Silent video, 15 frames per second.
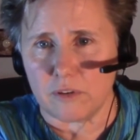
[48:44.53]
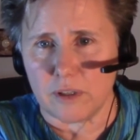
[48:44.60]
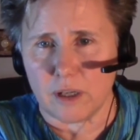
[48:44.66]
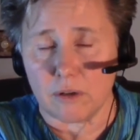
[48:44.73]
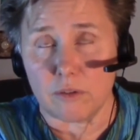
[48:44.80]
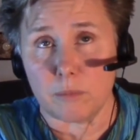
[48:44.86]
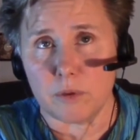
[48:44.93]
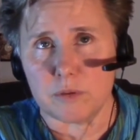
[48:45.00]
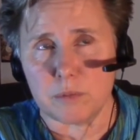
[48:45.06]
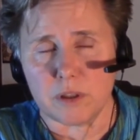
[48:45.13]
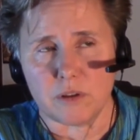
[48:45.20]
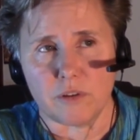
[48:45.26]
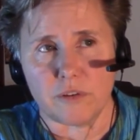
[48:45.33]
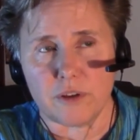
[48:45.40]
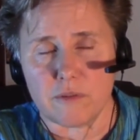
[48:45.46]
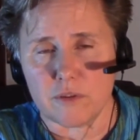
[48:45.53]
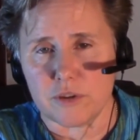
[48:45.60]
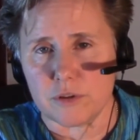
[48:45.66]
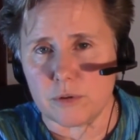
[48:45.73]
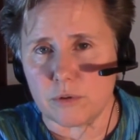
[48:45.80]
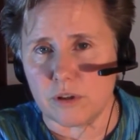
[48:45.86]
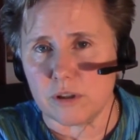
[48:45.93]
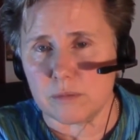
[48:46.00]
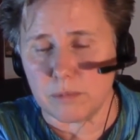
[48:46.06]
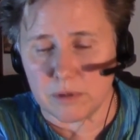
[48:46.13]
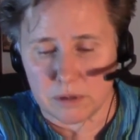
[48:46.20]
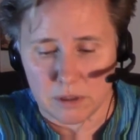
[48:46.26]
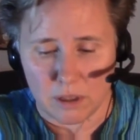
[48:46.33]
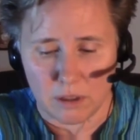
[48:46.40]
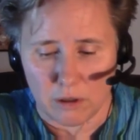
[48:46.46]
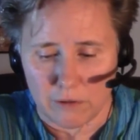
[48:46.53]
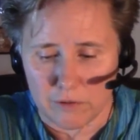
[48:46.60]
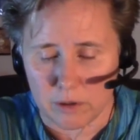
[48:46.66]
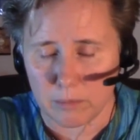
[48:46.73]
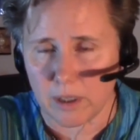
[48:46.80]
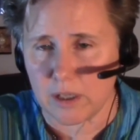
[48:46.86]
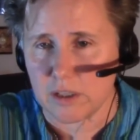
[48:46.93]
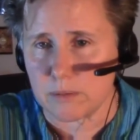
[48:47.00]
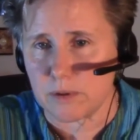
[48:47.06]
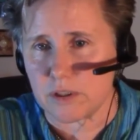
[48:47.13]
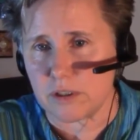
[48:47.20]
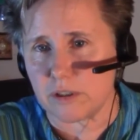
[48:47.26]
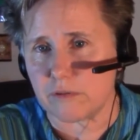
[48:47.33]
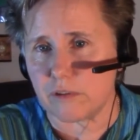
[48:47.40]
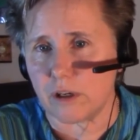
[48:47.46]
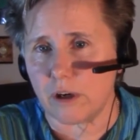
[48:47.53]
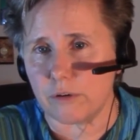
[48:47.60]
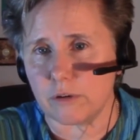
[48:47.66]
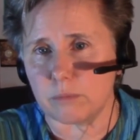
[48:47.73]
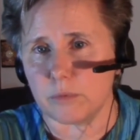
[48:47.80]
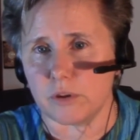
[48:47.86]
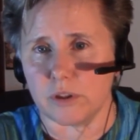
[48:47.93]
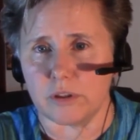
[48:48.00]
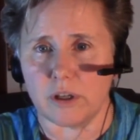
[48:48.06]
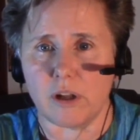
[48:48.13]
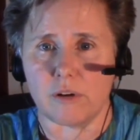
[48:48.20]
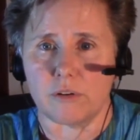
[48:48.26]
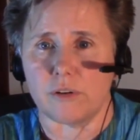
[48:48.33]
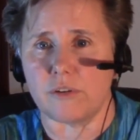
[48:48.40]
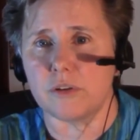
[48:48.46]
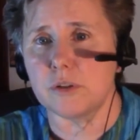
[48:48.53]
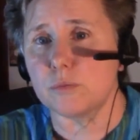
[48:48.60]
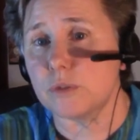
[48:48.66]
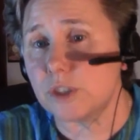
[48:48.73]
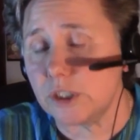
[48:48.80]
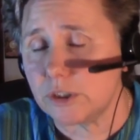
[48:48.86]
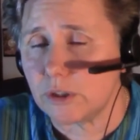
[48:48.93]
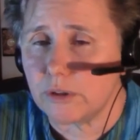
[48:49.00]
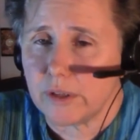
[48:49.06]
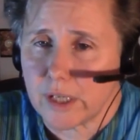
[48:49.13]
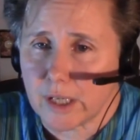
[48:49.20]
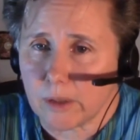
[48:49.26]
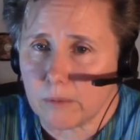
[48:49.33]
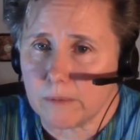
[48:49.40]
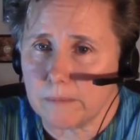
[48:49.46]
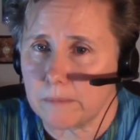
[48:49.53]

Now, it's much bigger than 7 stores, but an offer to buy his business for $100 million, which he turned down.